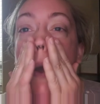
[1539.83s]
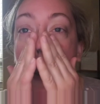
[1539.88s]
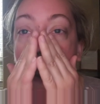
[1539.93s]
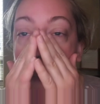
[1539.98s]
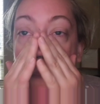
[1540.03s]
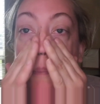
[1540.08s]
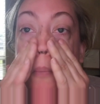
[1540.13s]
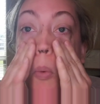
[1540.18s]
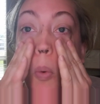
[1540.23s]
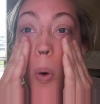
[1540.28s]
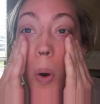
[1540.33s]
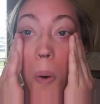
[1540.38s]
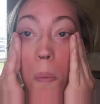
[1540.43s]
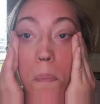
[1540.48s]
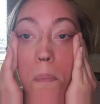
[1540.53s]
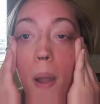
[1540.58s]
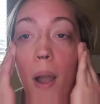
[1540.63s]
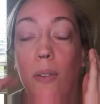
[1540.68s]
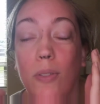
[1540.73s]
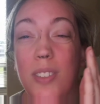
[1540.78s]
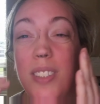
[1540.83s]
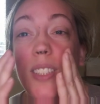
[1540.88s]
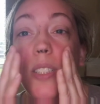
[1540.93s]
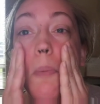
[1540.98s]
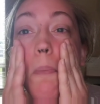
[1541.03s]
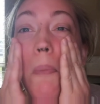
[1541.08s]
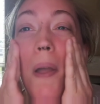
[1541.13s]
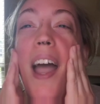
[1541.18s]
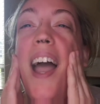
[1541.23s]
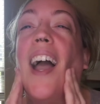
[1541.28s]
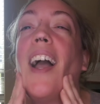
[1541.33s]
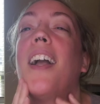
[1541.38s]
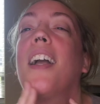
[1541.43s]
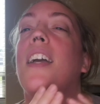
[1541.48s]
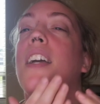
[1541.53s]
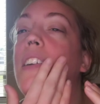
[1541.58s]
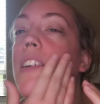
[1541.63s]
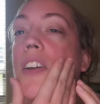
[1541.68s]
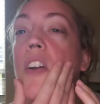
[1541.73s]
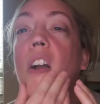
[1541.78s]
more bounced back
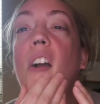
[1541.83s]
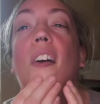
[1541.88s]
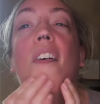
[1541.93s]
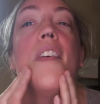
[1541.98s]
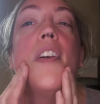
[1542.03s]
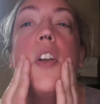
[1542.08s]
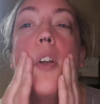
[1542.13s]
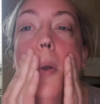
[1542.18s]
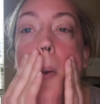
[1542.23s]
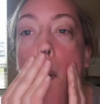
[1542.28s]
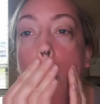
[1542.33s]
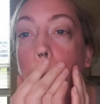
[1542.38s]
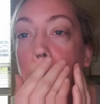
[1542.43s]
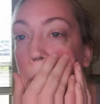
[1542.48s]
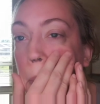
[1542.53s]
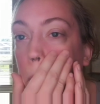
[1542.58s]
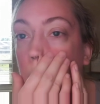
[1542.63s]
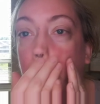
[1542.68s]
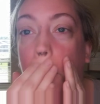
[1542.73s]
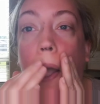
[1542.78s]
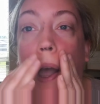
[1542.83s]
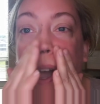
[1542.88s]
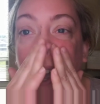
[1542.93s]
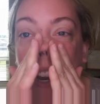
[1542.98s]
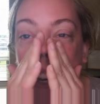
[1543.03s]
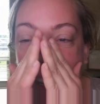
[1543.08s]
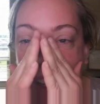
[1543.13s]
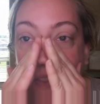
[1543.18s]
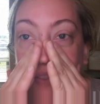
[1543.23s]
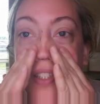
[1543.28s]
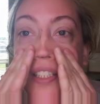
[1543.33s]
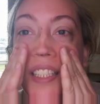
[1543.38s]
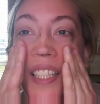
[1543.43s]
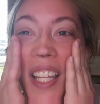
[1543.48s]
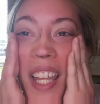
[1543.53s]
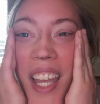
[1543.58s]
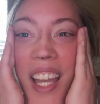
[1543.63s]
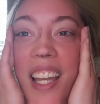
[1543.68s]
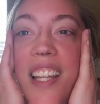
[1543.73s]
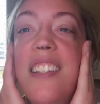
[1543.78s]
kind of
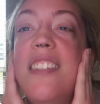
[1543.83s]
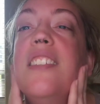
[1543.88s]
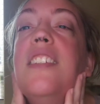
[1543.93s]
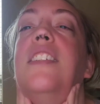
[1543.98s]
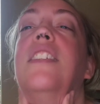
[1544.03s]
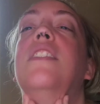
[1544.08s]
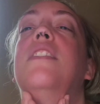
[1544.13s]
skin.